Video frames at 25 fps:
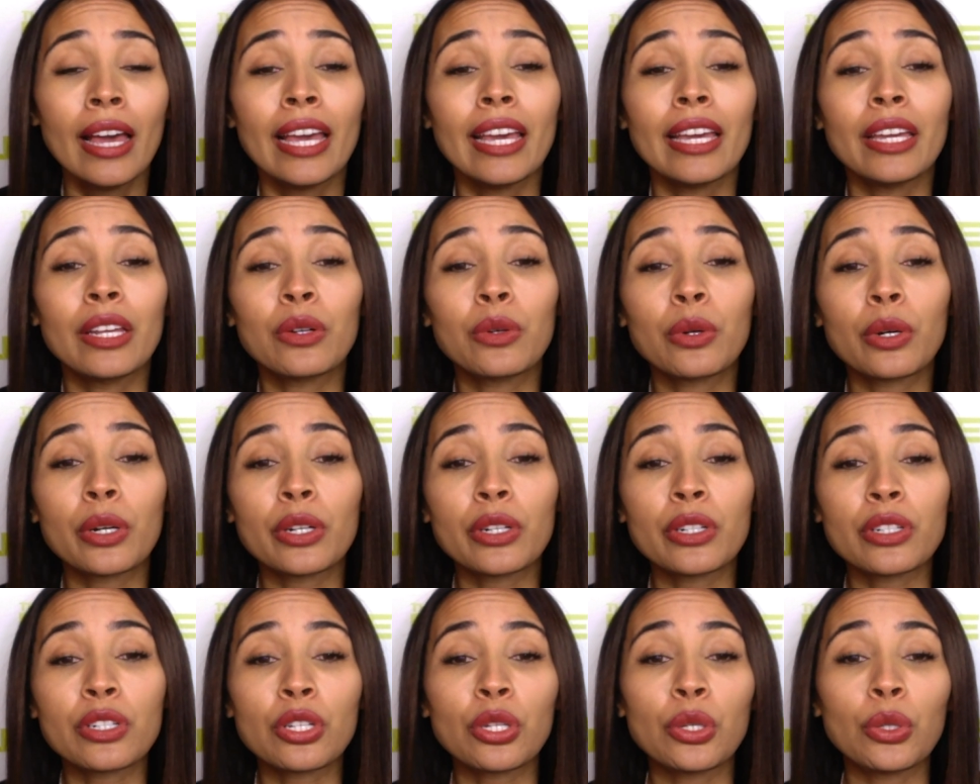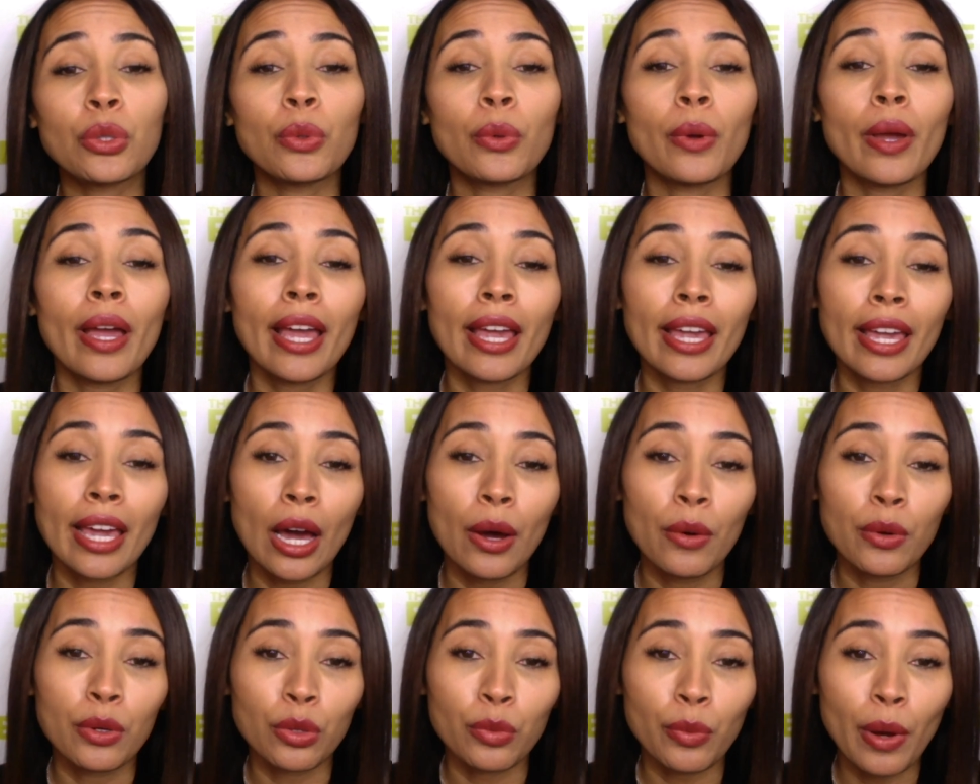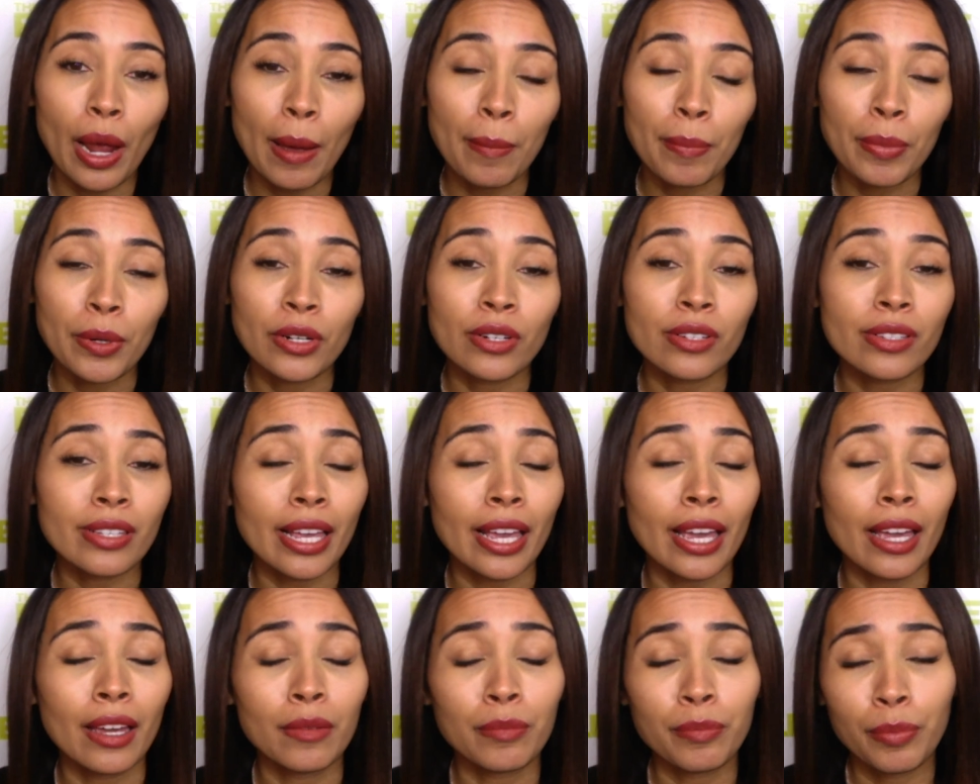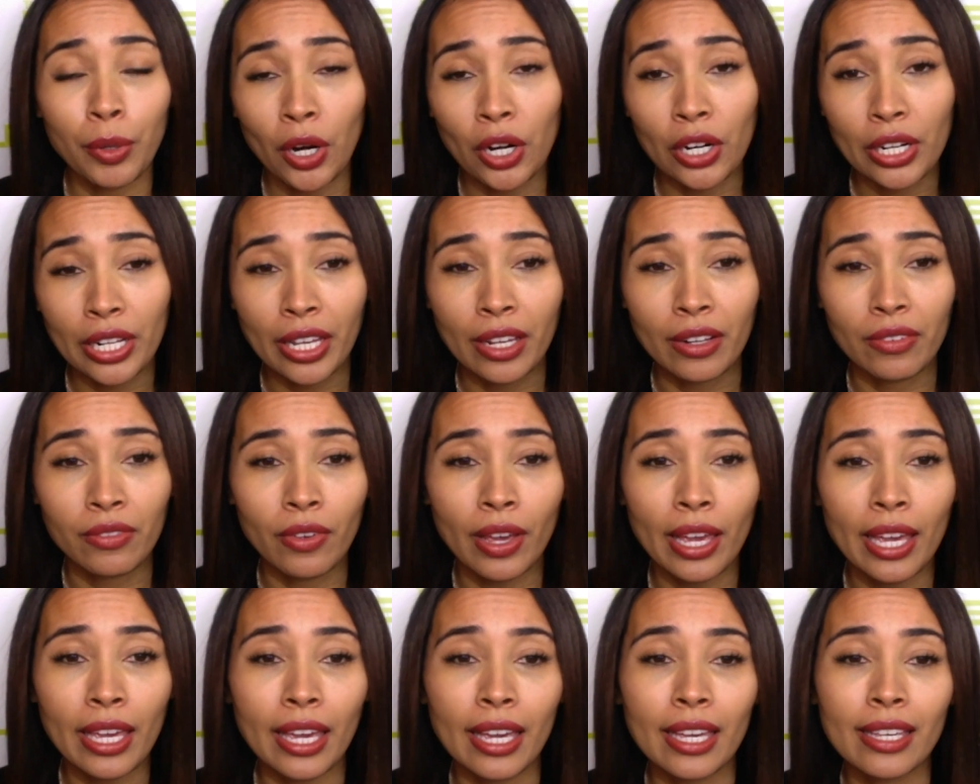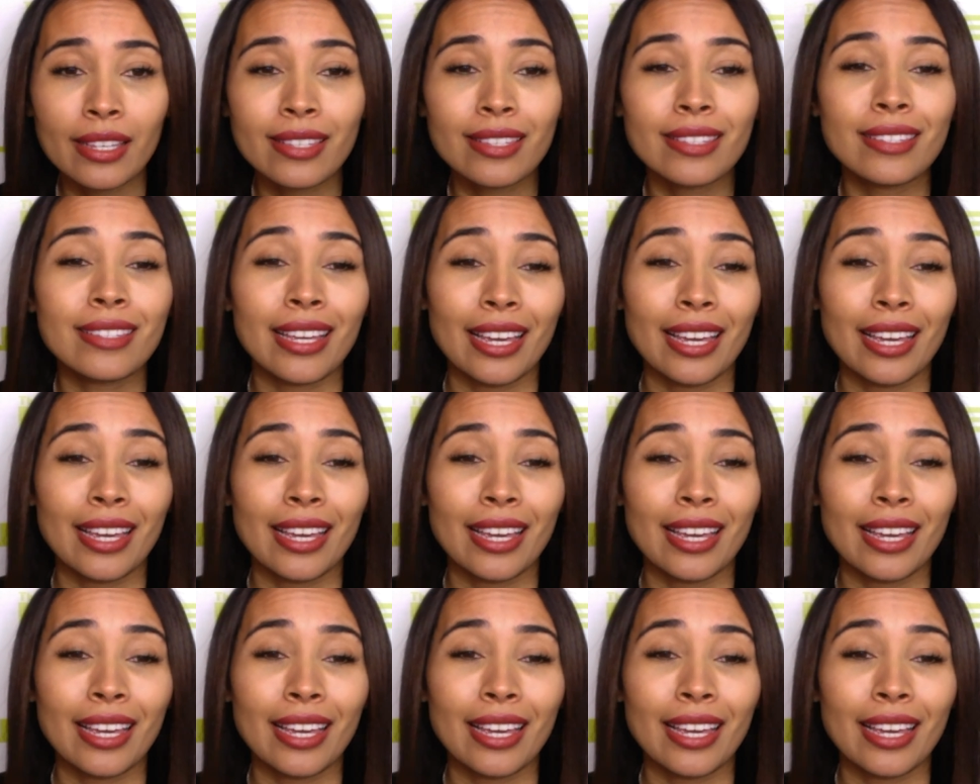in order to hang out with rappers and party in Vegas.